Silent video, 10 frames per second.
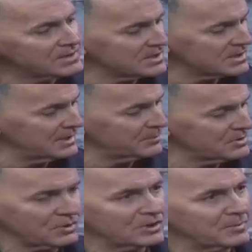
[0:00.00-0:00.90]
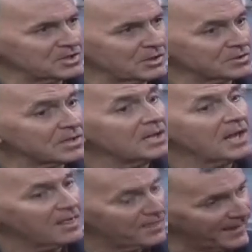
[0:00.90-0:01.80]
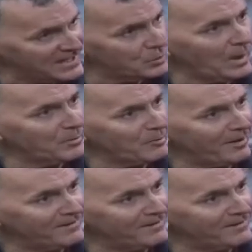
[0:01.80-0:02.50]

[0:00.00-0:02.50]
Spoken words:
us. Kim turned to me and she goes, that's why we ride.